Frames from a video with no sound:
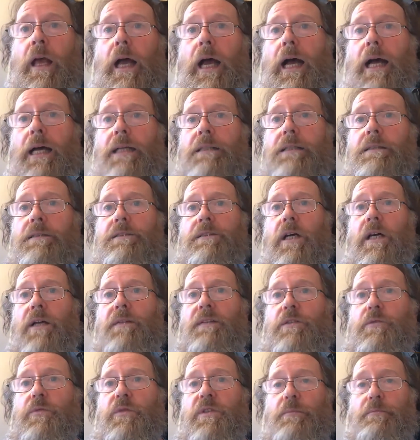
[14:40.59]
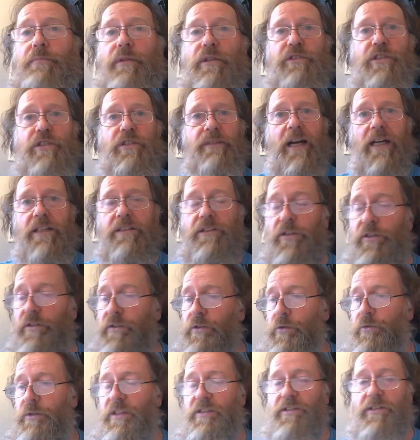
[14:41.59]
And this was a bunch of actors
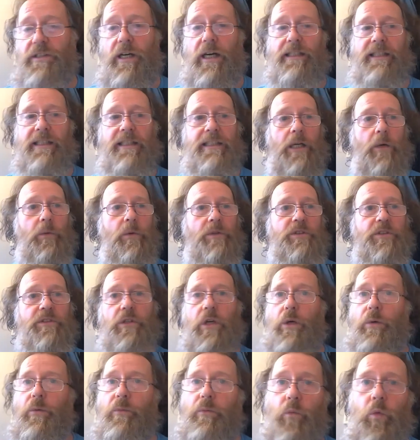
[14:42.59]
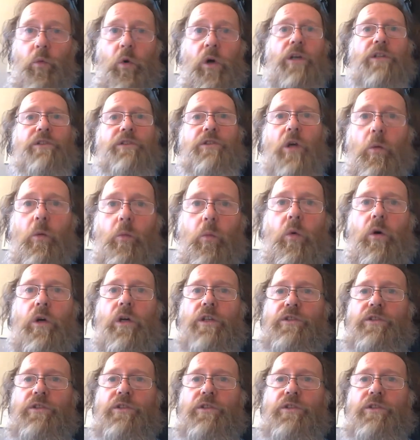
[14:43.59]
who decided they were just going to workshop.